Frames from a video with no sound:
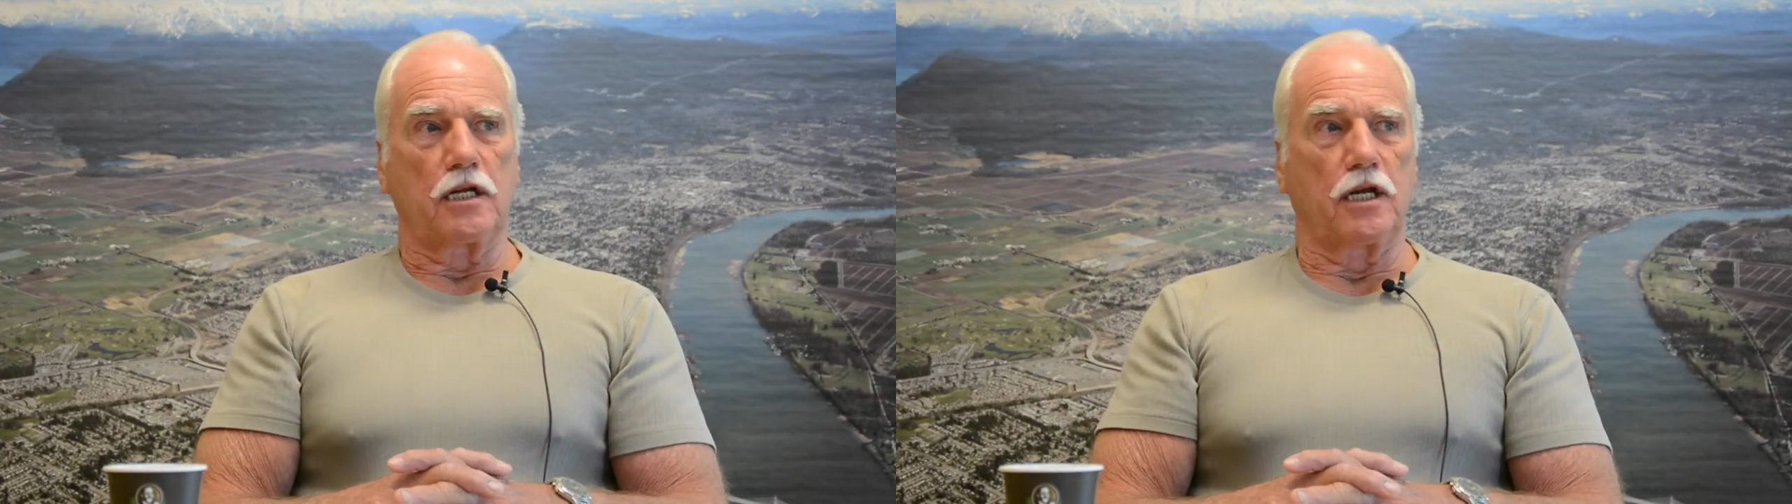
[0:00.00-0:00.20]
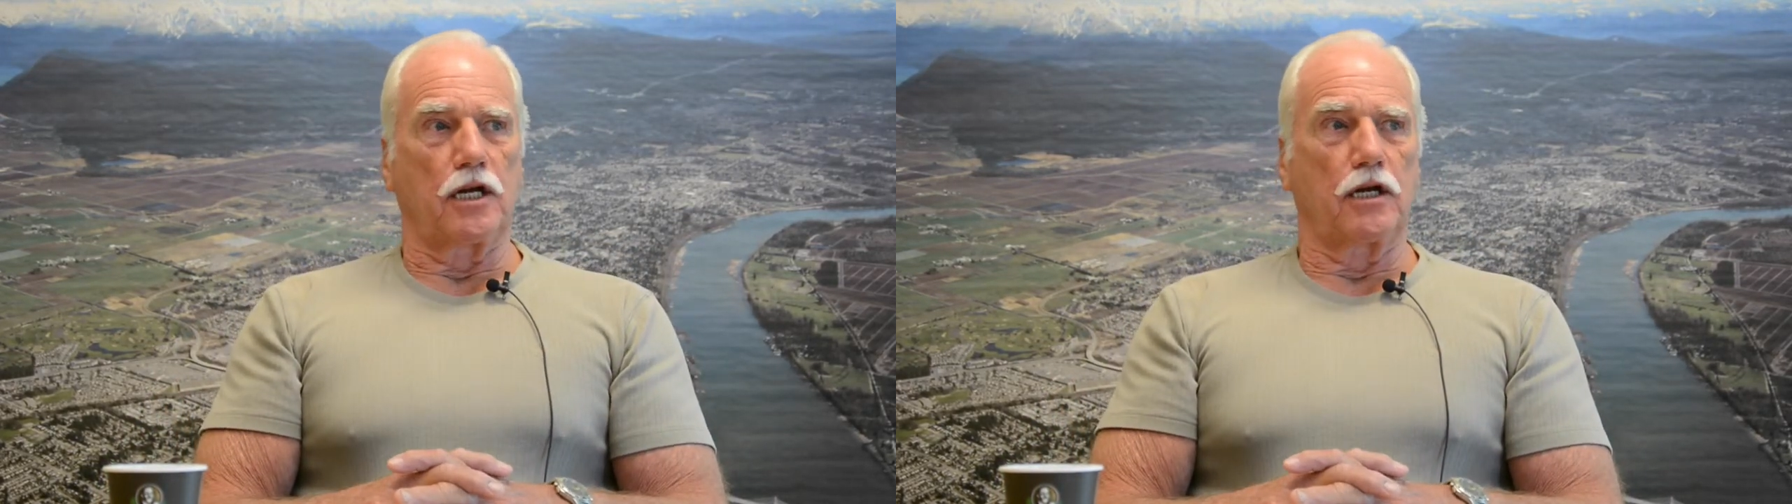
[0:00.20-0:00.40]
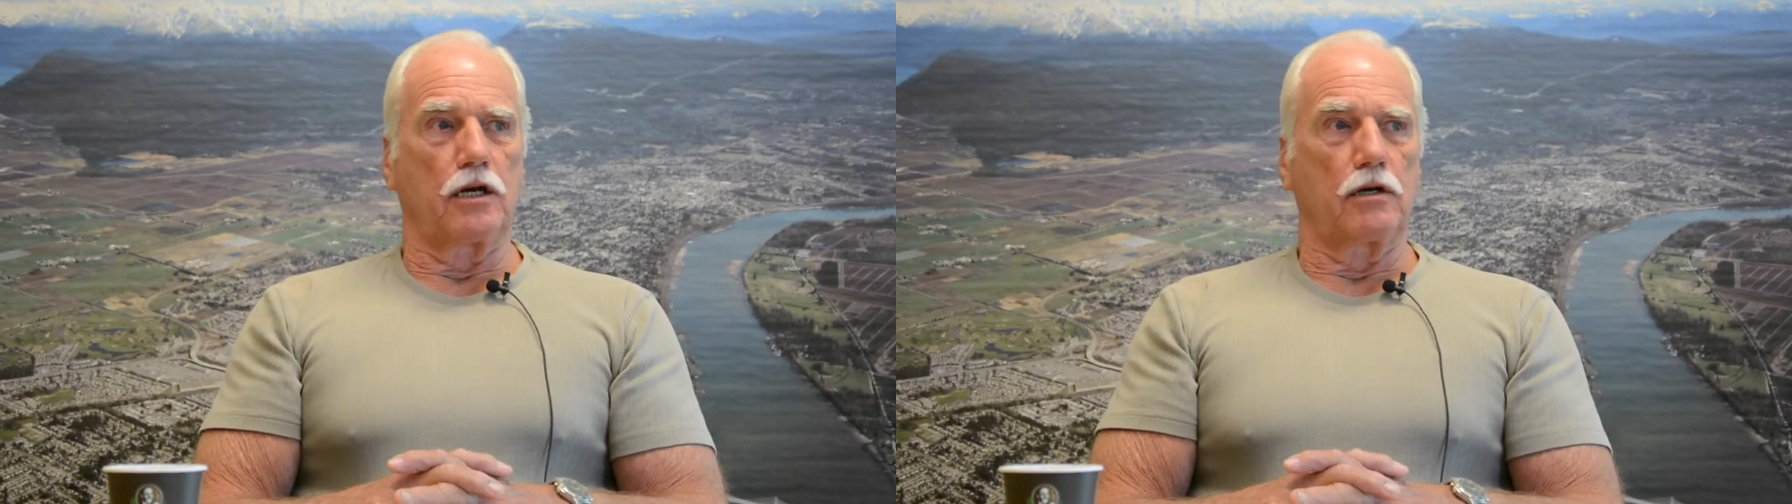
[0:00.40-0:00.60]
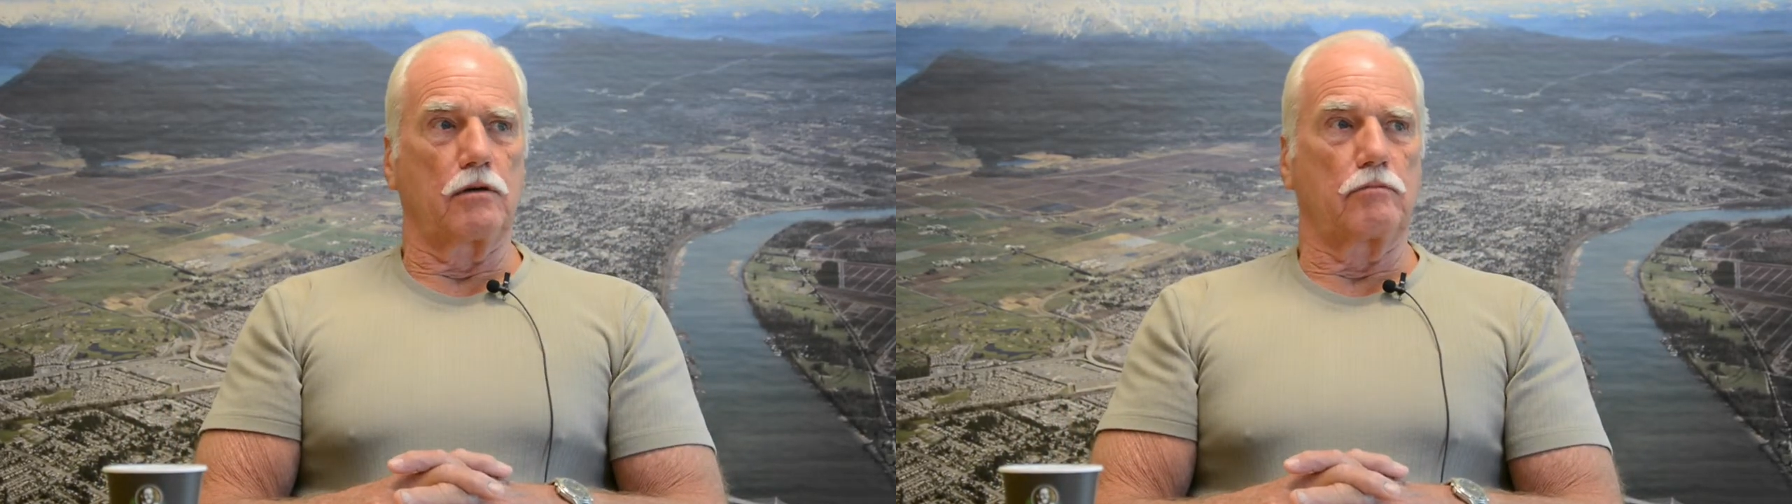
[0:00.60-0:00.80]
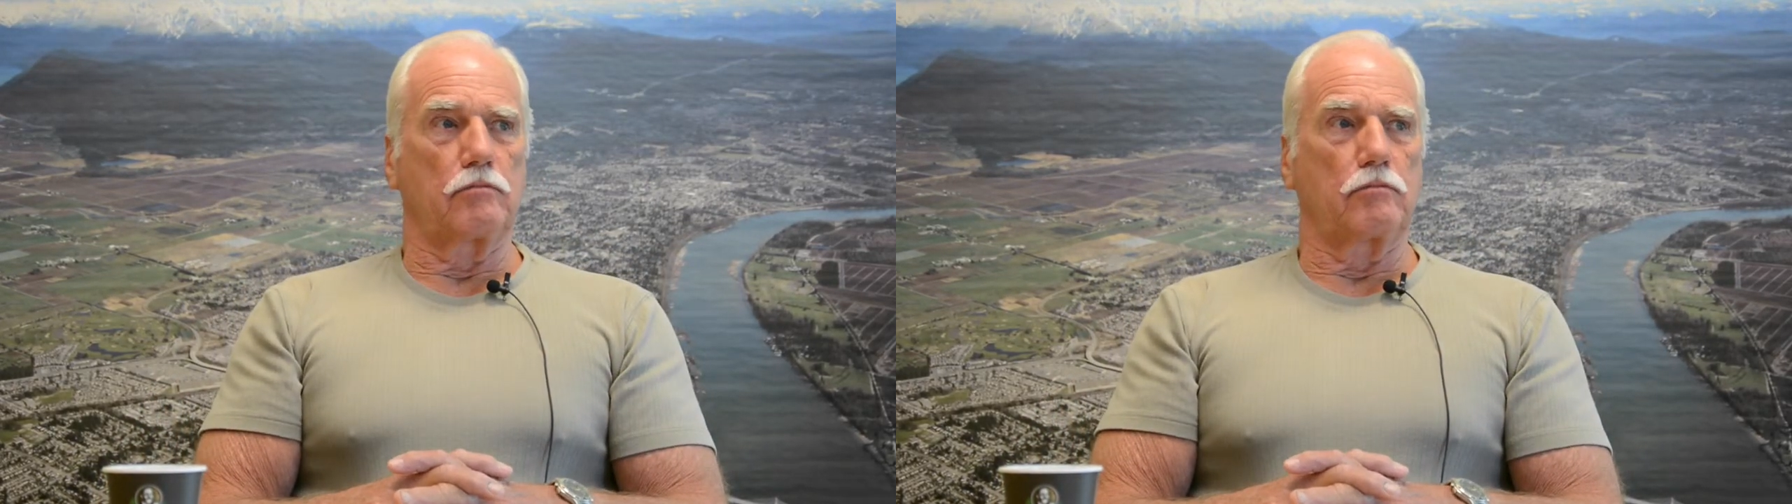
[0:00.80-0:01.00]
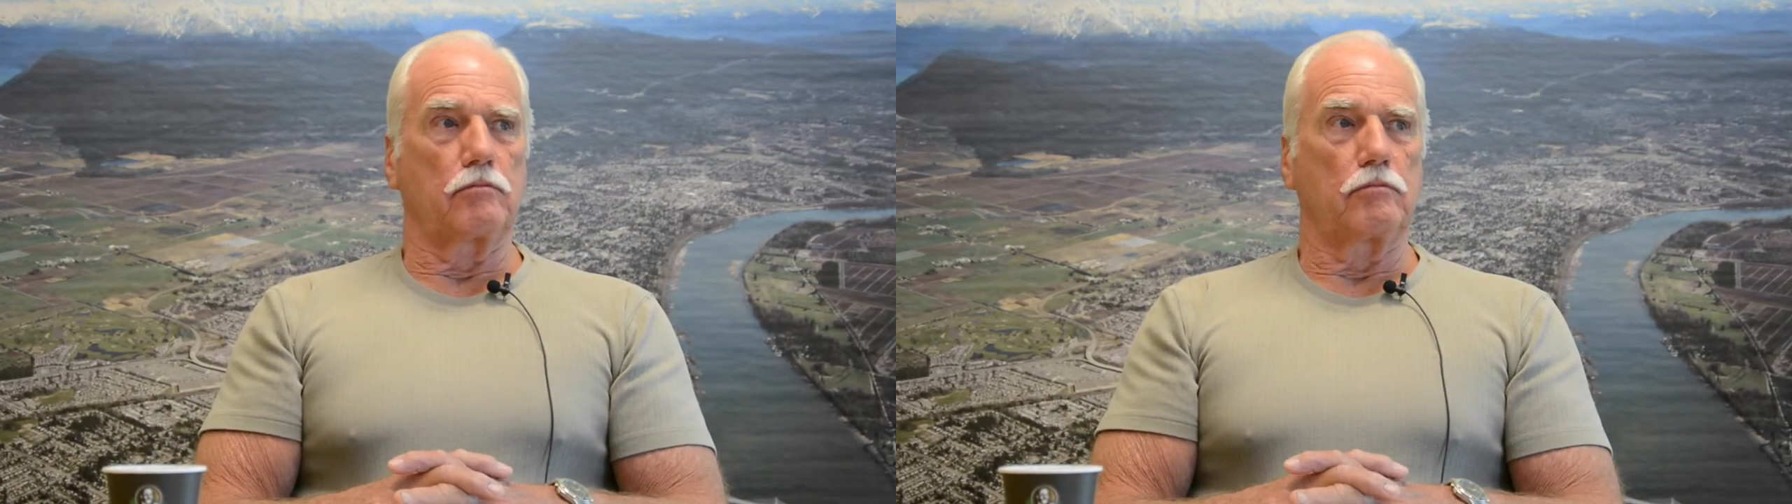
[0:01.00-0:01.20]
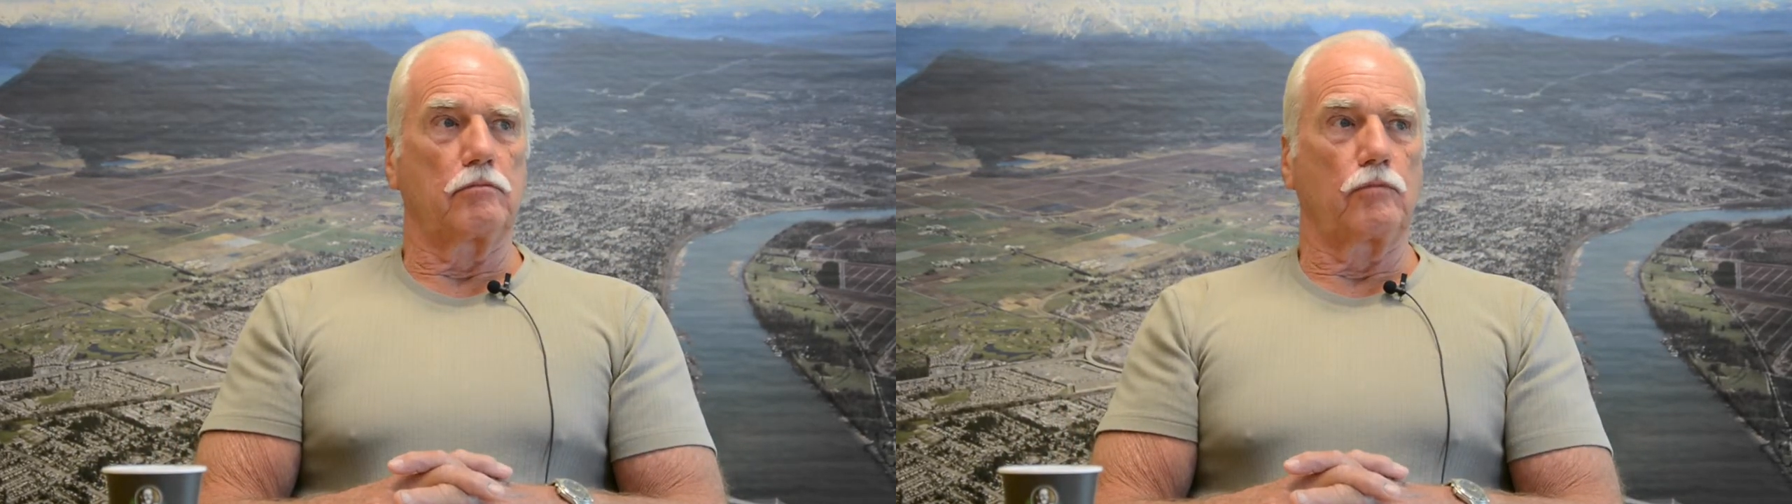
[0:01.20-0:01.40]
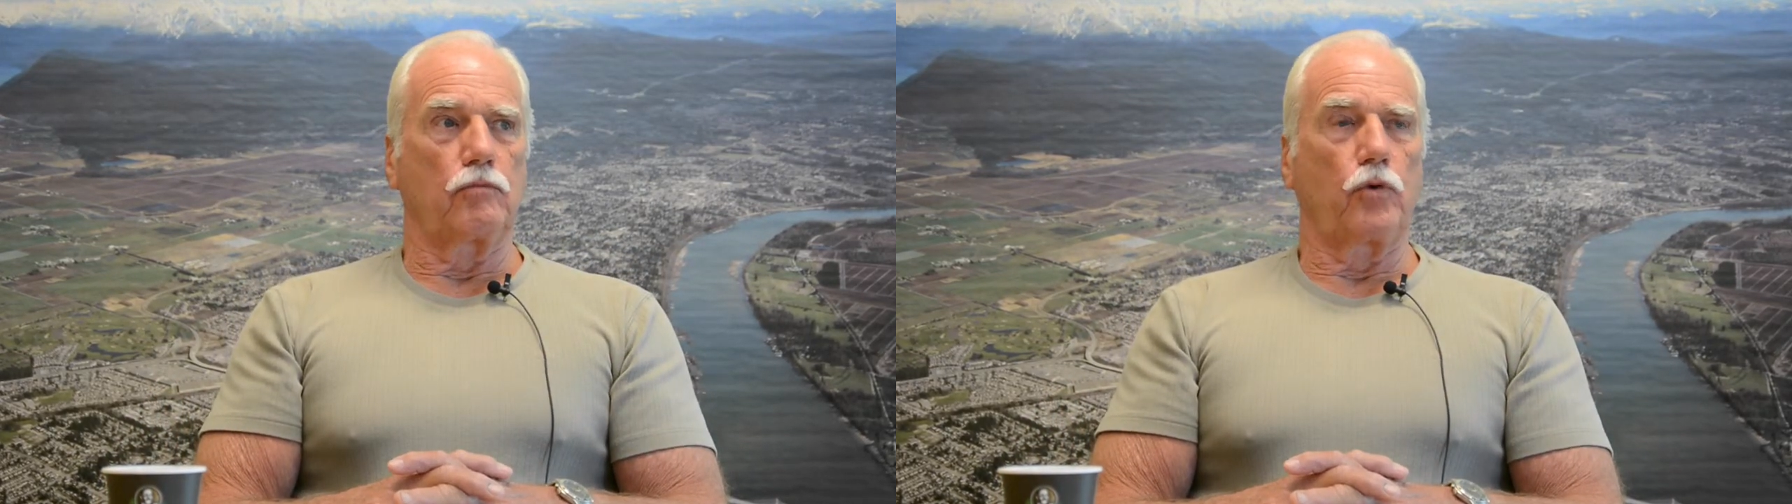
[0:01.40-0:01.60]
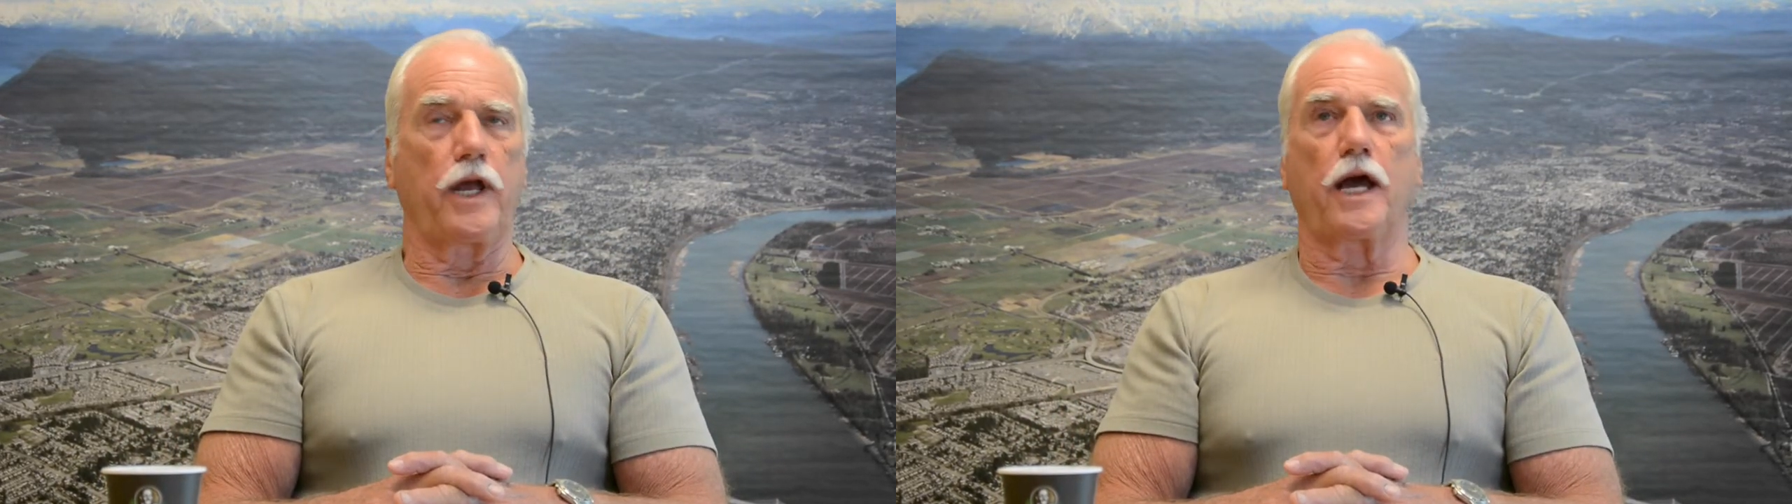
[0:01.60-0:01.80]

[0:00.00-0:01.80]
We